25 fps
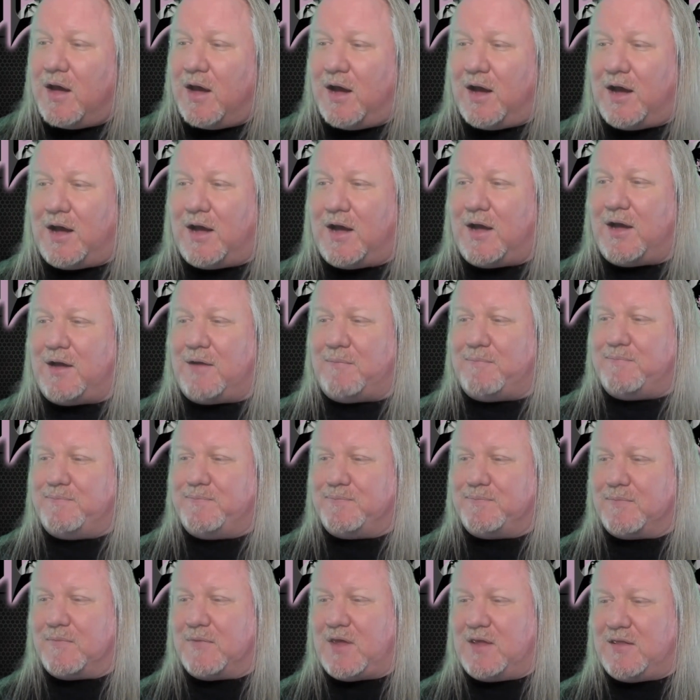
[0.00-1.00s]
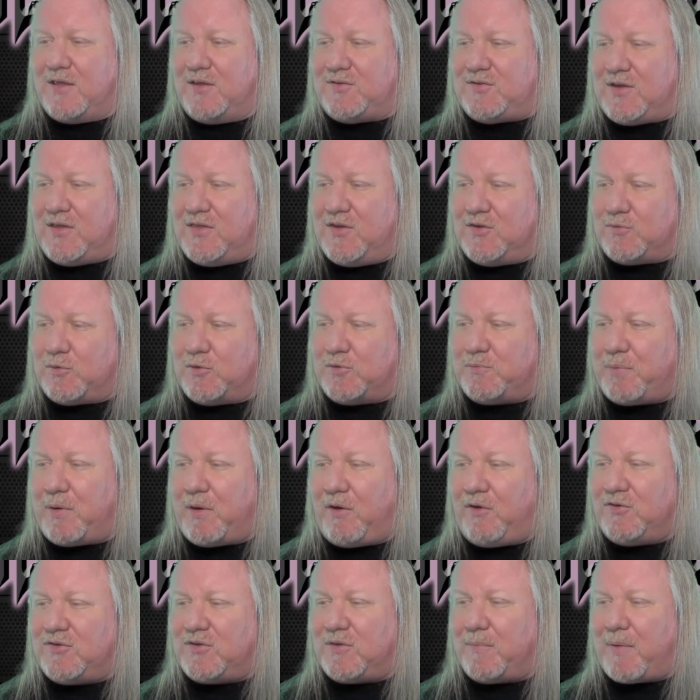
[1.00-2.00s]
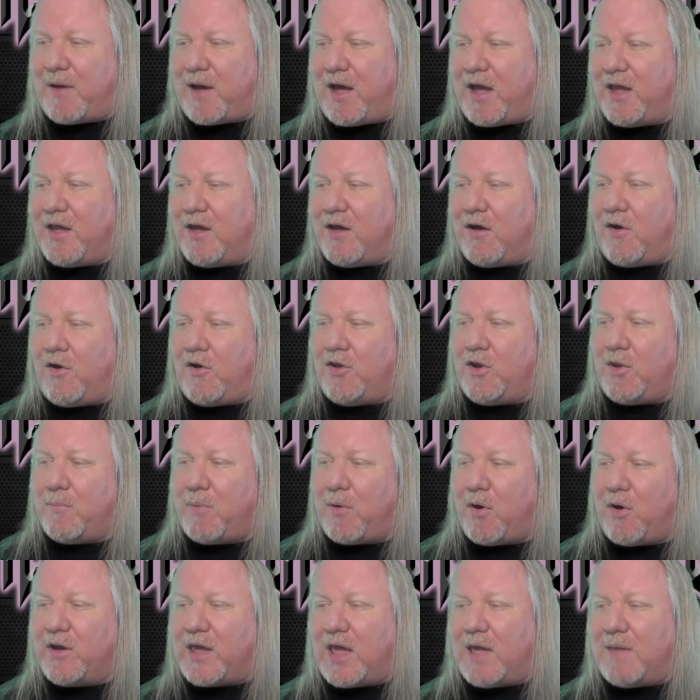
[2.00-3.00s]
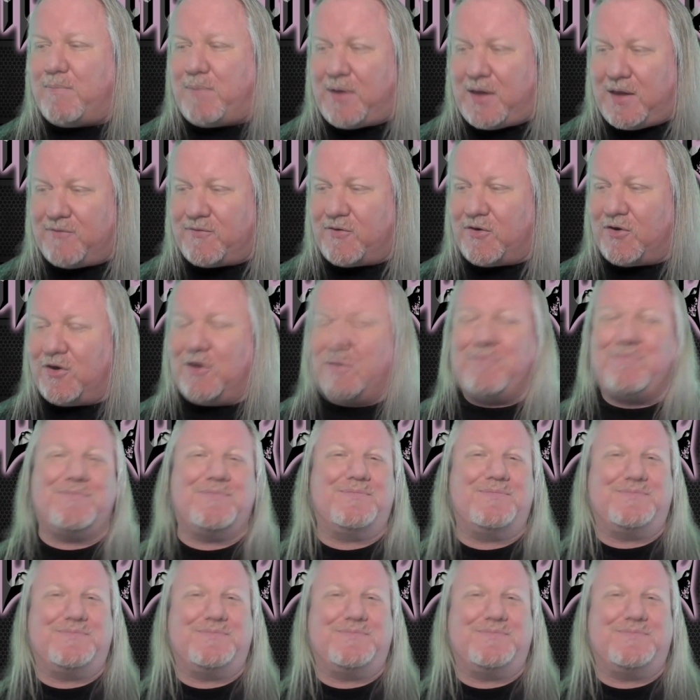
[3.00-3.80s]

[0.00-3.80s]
Um, let's see, this was posted by Otoboke Beaver,